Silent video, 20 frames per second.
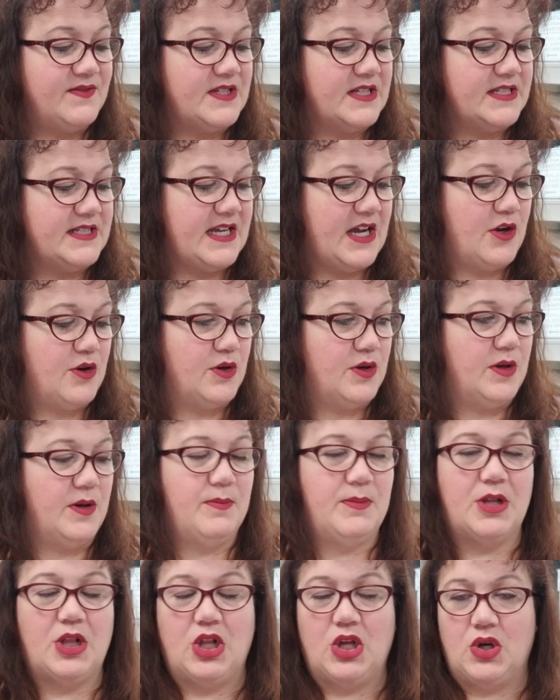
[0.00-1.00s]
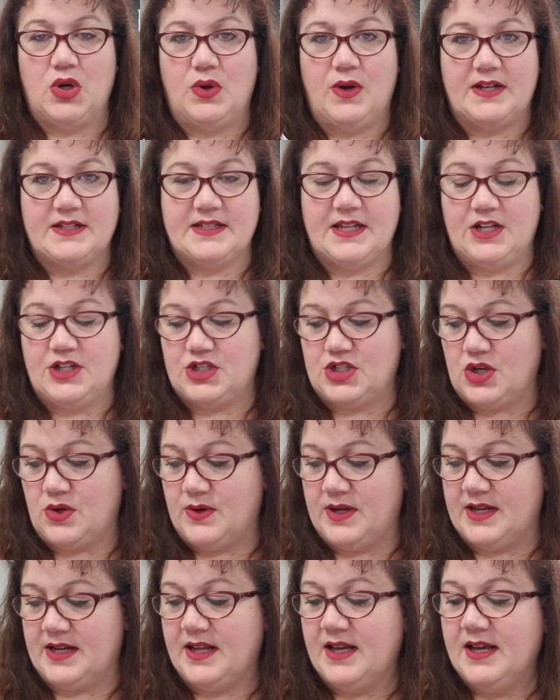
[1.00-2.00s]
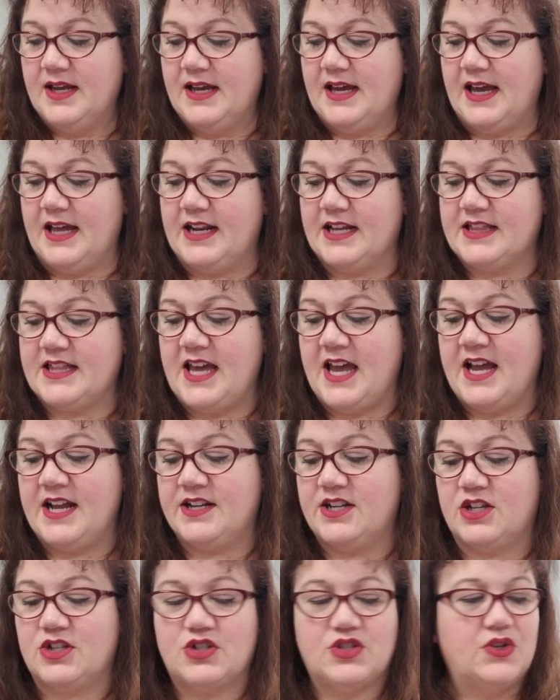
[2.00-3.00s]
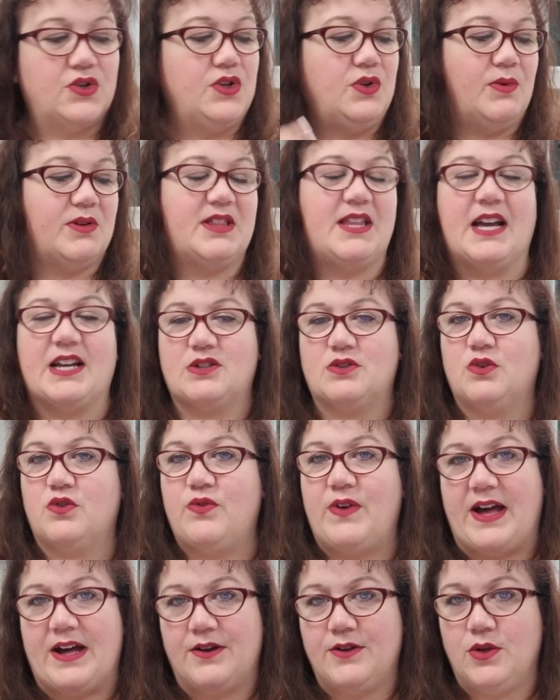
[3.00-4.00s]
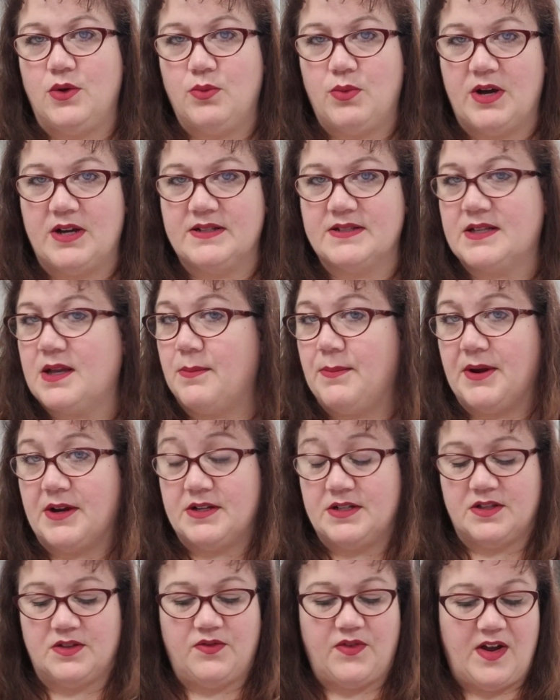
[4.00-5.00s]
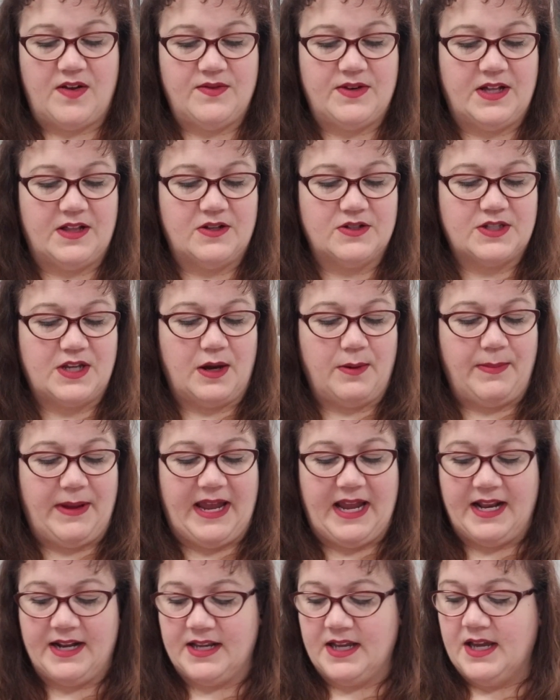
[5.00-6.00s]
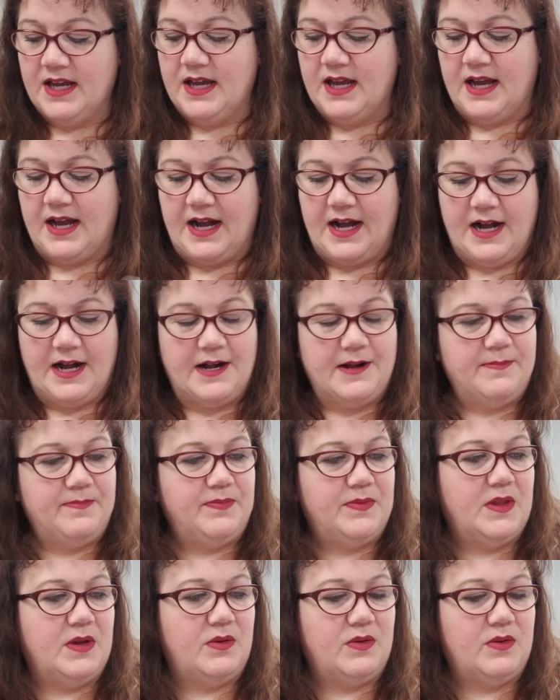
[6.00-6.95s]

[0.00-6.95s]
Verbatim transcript: down below as I show it. And at the end, I'll show you what the actual value was compared to the five dollars I paid. Um,